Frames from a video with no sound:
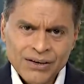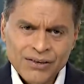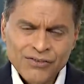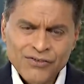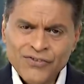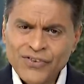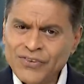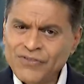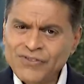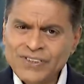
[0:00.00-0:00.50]

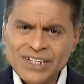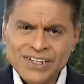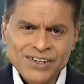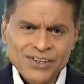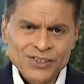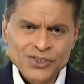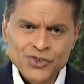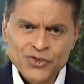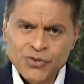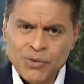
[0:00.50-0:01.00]
50
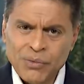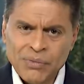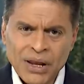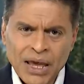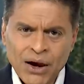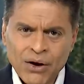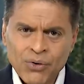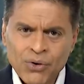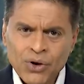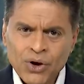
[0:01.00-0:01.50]
years from
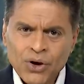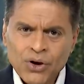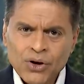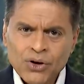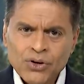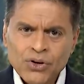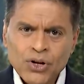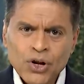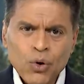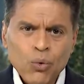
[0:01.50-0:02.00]
now,
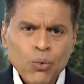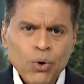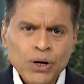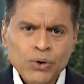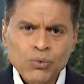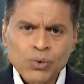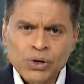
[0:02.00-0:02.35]
no one